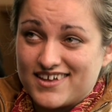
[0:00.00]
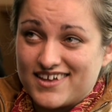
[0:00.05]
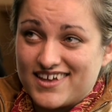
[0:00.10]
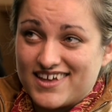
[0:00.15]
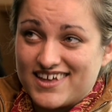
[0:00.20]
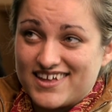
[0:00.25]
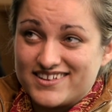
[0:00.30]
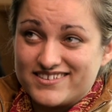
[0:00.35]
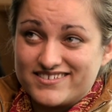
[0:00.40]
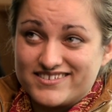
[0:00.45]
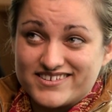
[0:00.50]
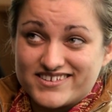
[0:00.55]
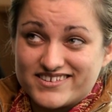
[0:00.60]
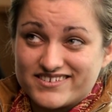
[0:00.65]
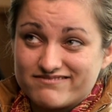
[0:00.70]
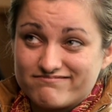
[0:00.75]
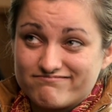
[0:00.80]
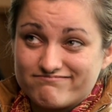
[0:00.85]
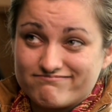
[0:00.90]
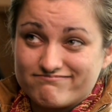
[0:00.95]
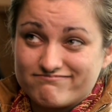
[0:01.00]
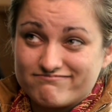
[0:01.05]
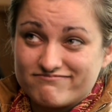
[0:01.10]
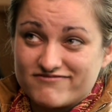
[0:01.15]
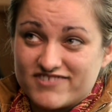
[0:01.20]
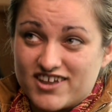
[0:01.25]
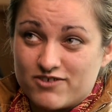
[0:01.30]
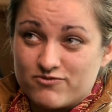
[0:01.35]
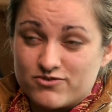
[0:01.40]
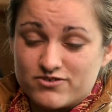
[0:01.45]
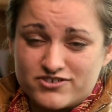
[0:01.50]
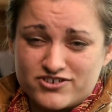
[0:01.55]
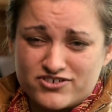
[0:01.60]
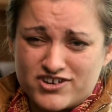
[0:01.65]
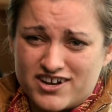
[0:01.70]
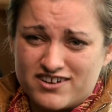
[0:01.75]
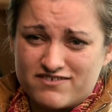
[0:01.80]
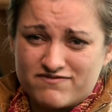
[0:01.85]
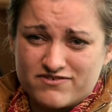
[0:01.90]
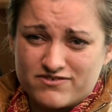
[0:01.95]
and I wouldn't
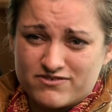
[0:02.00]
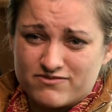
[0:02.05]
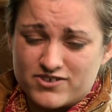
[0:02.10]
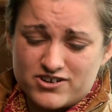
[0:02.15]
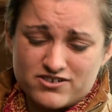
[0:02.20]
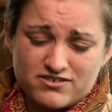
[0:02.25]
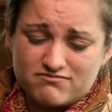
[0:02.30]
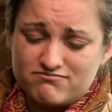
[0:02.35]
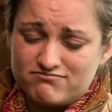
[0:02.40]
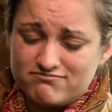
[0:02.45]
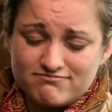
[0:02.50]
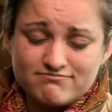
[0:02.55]
trade it for the world.